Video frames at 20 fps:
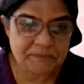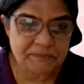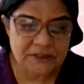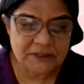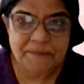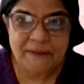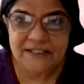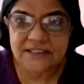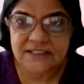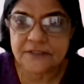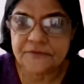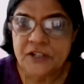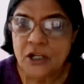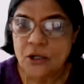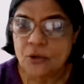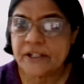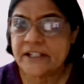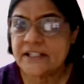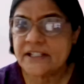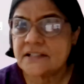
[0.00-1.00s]
perspective.
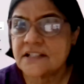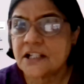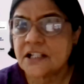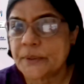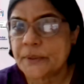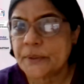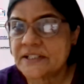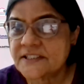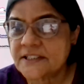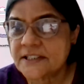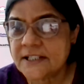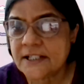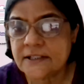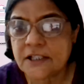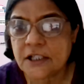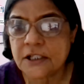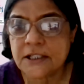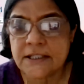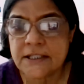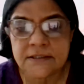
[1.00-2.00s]
Okay, there's a question in
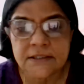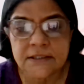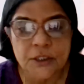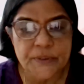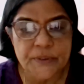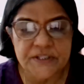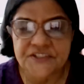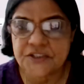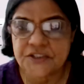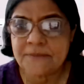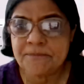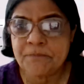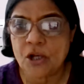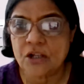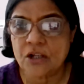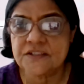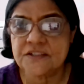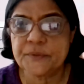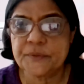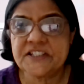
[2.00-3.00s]
the question
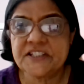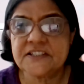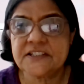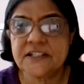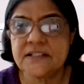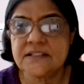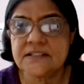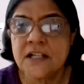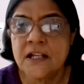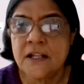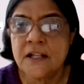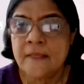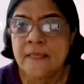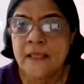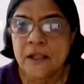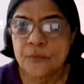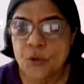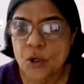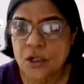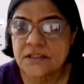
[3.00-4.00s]
box which says,
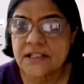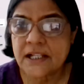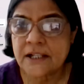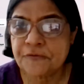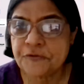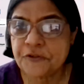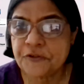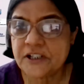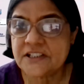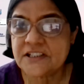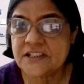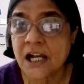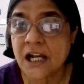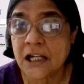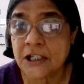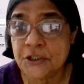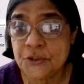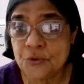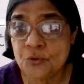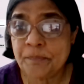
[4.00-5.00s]
what effort
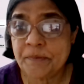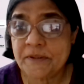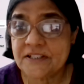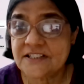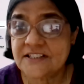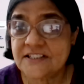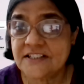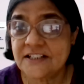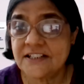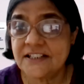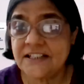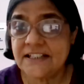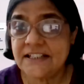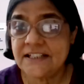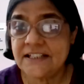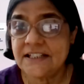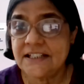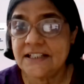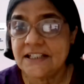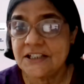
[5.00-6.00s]
are you
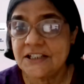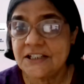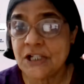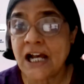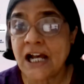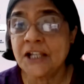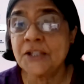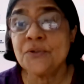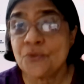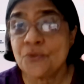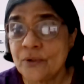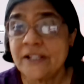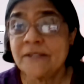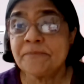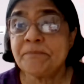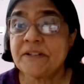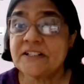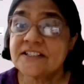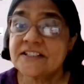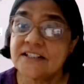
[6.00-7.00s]

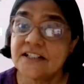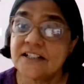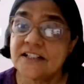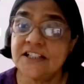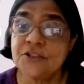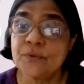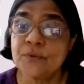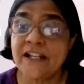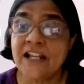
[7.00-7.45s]
doing personally to